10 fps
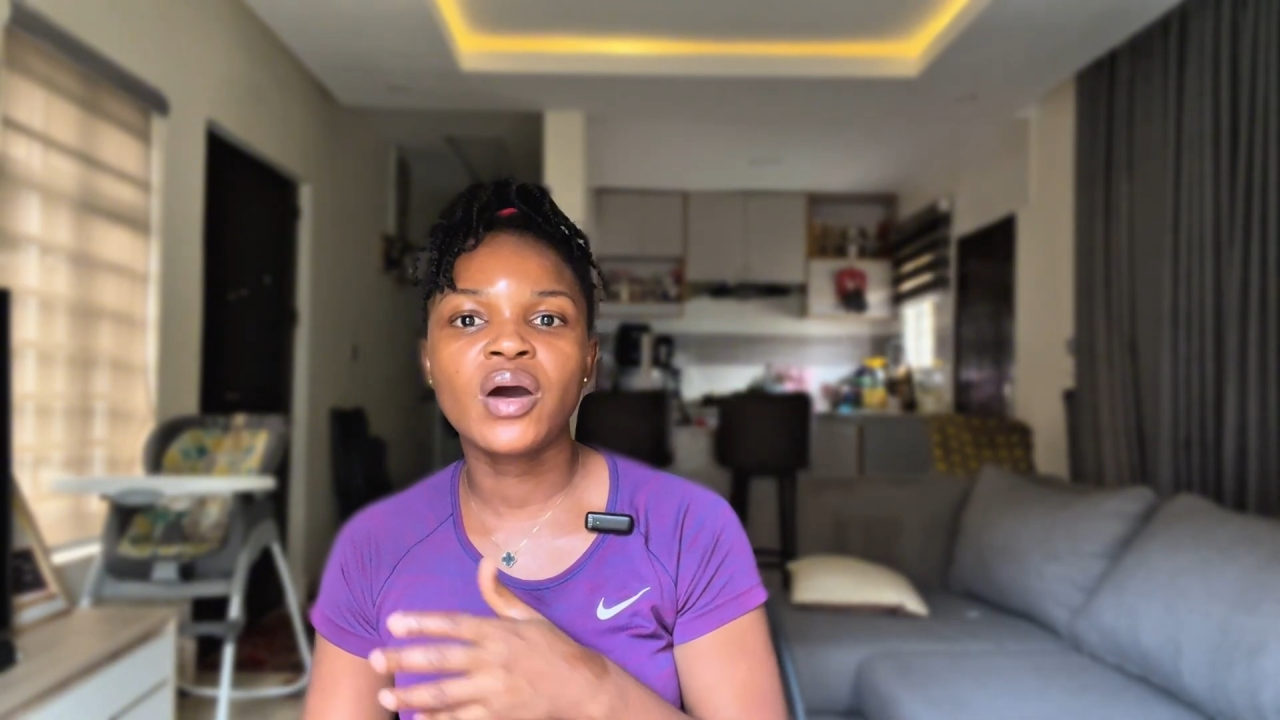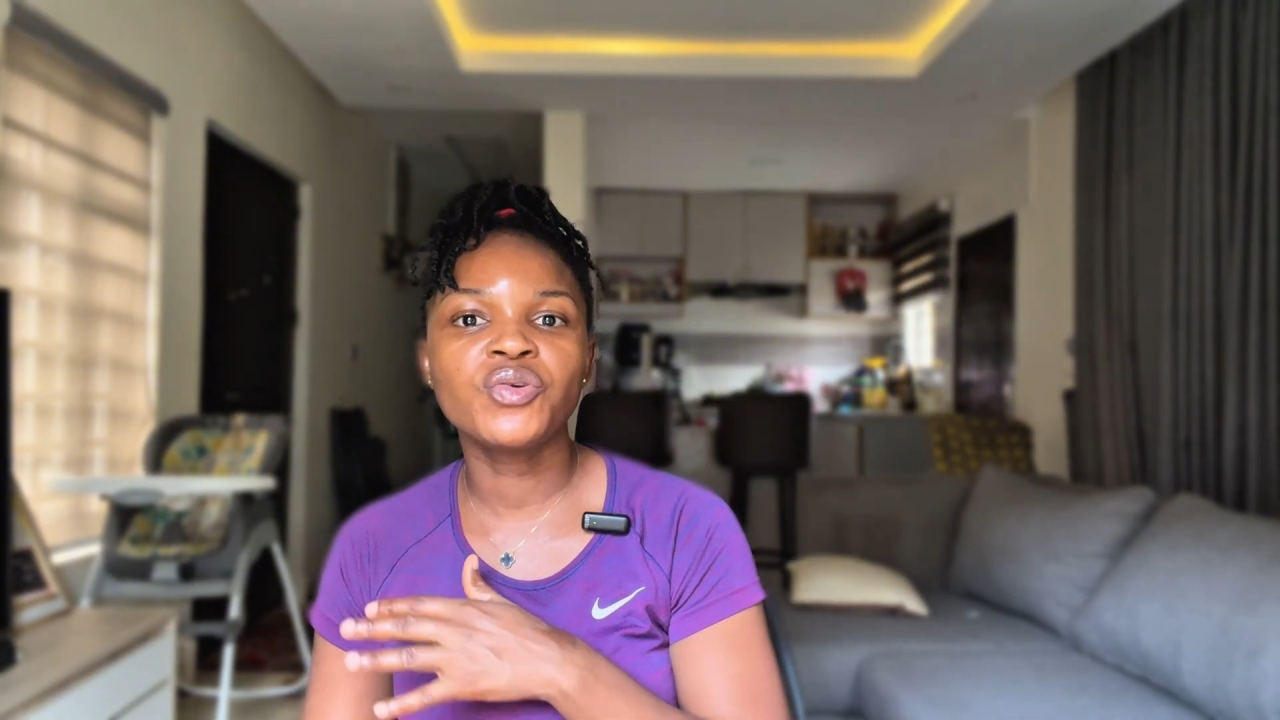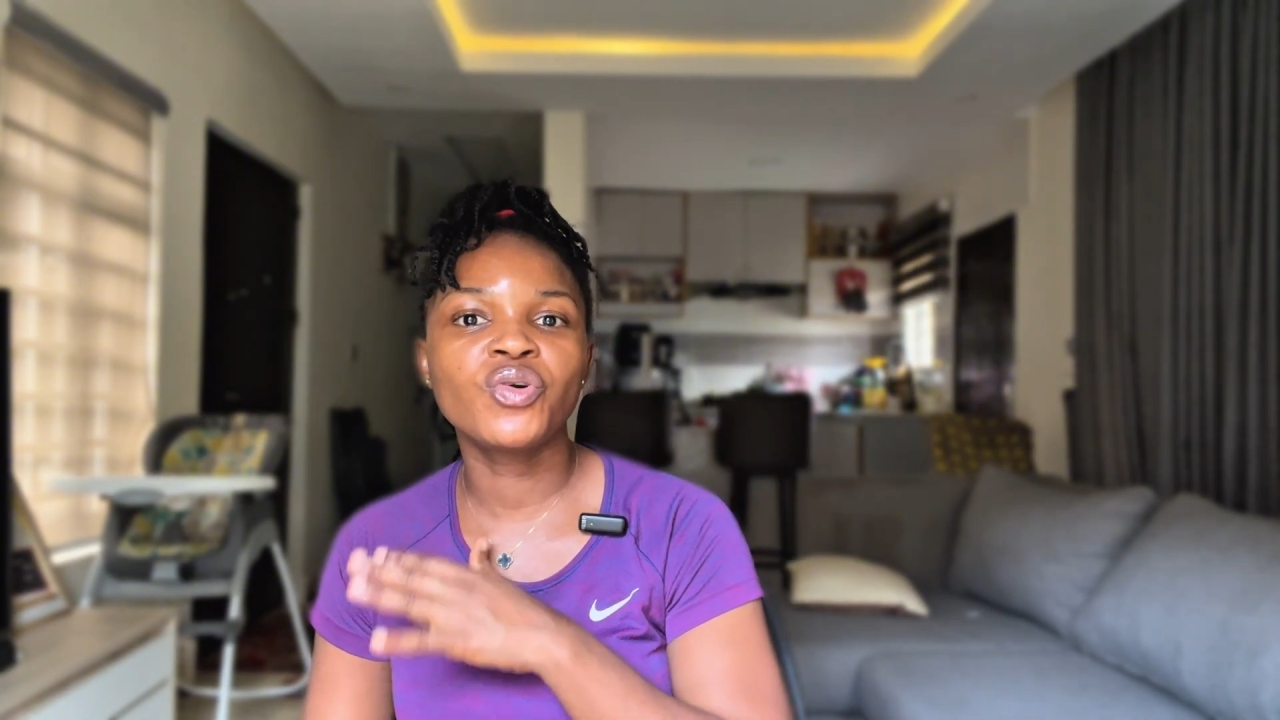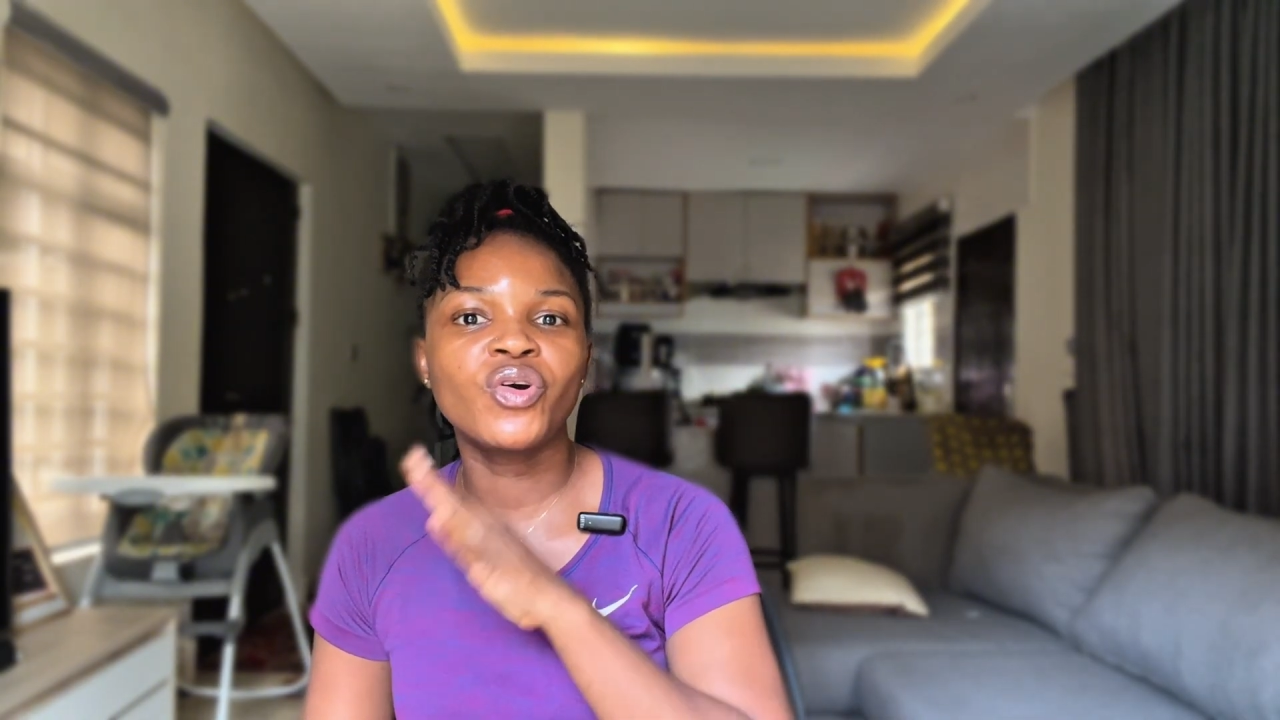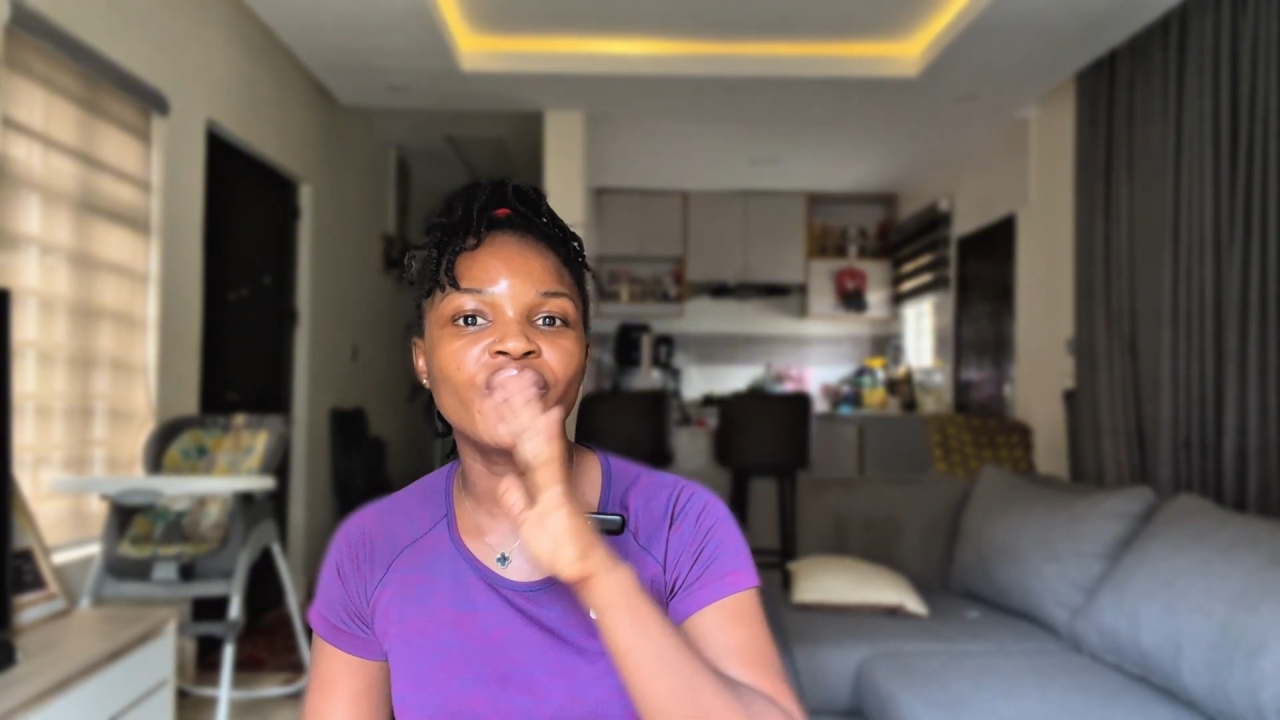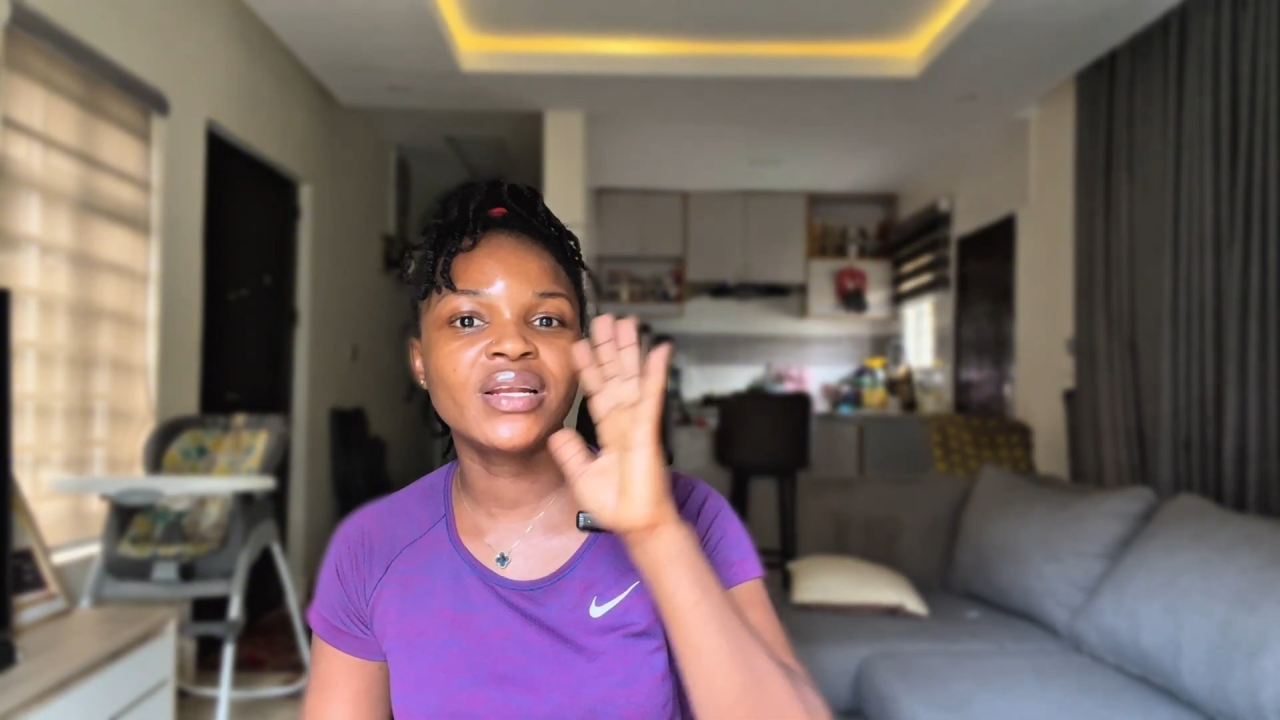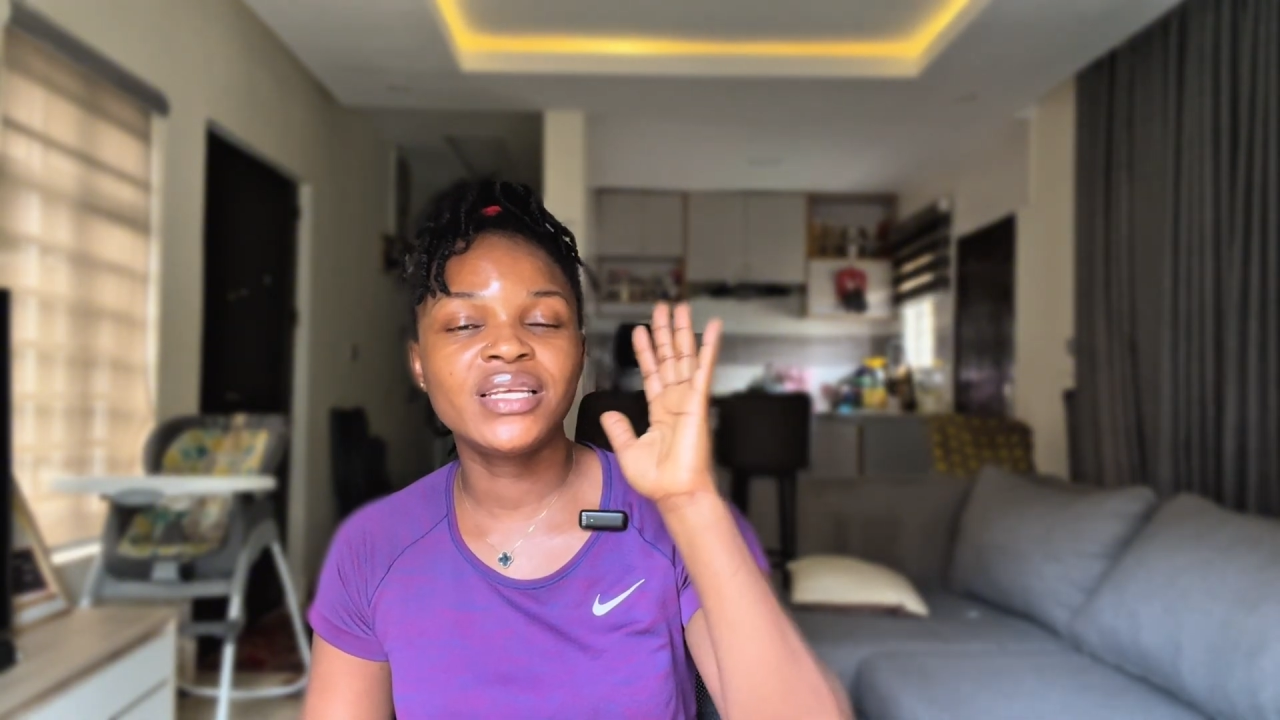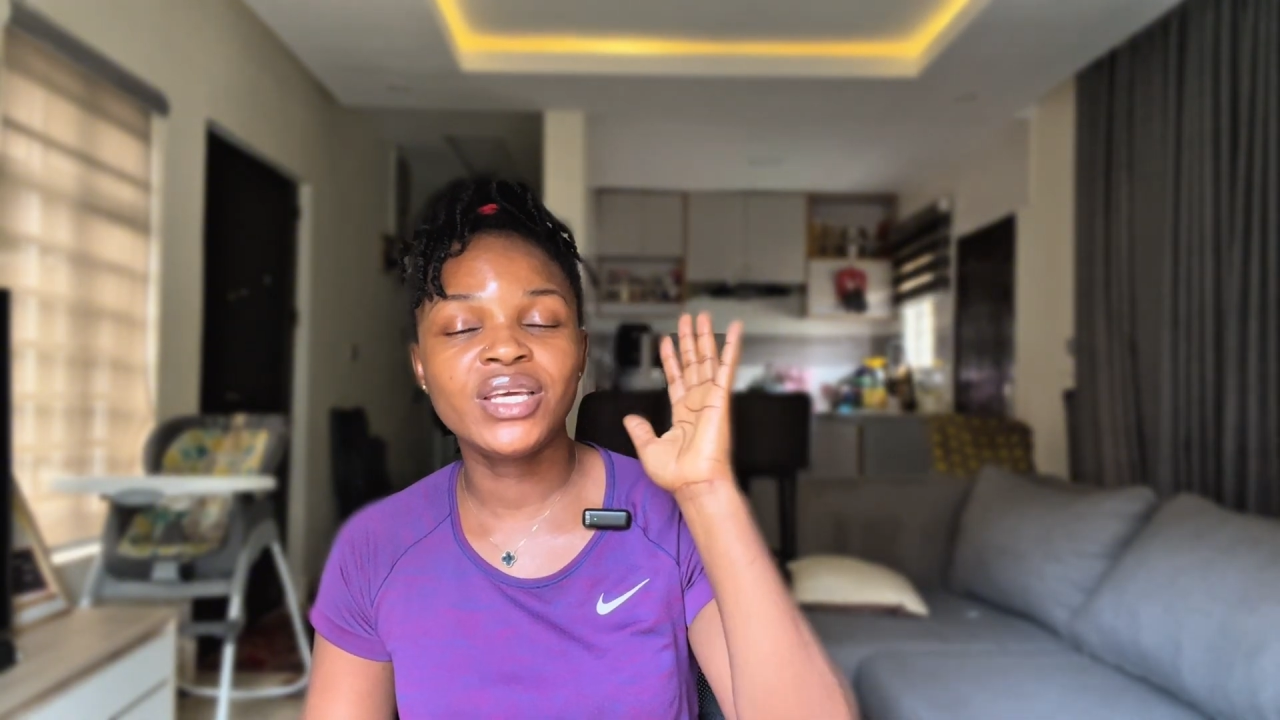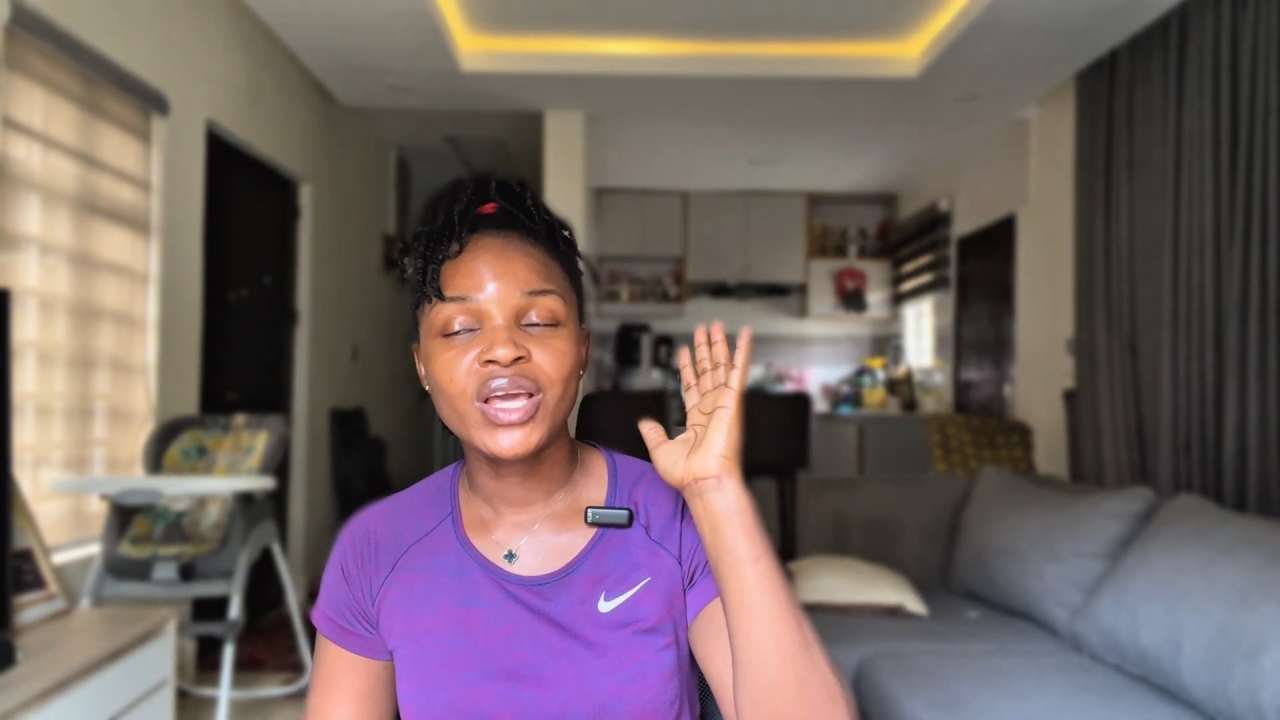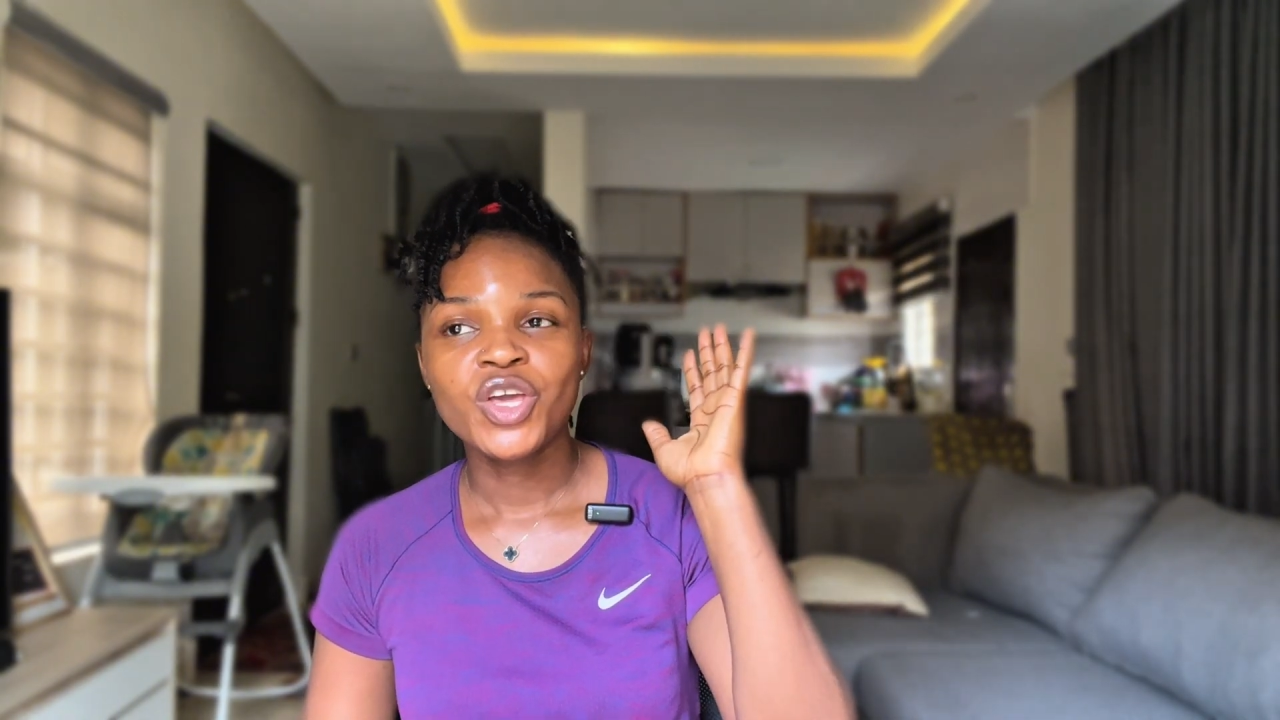how you
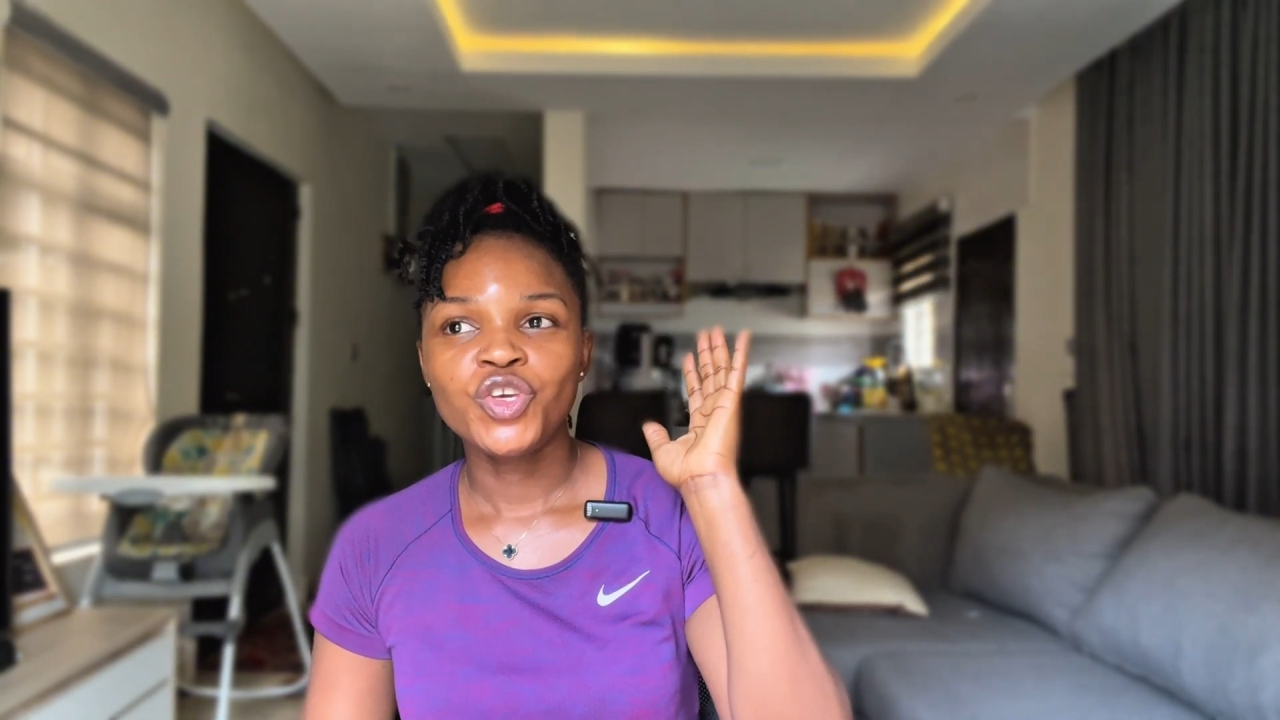currently